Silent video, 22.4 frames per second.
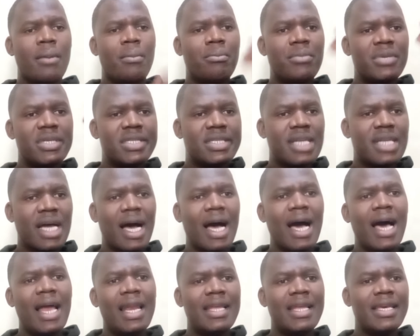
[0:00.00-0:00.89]
Mr.
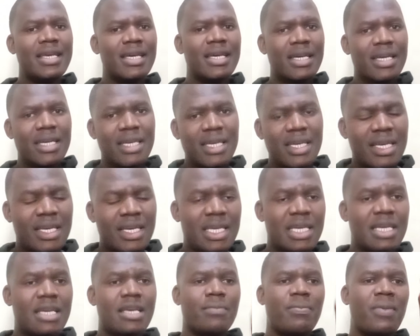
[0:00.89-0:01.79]
Ali
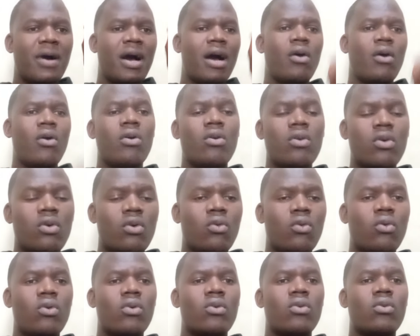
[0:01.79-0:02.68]
Kibao
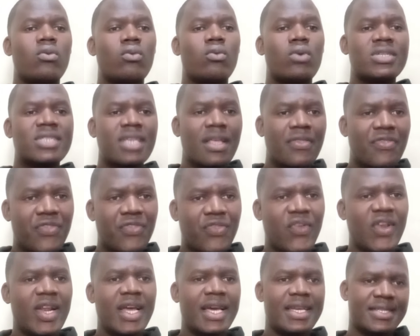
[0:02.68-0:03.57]
was a
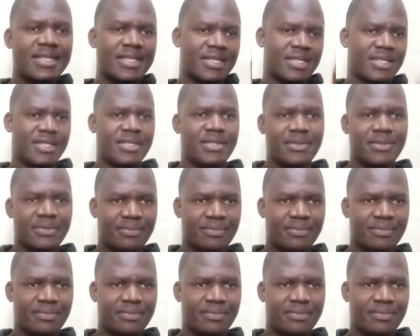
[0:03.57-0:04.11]
threat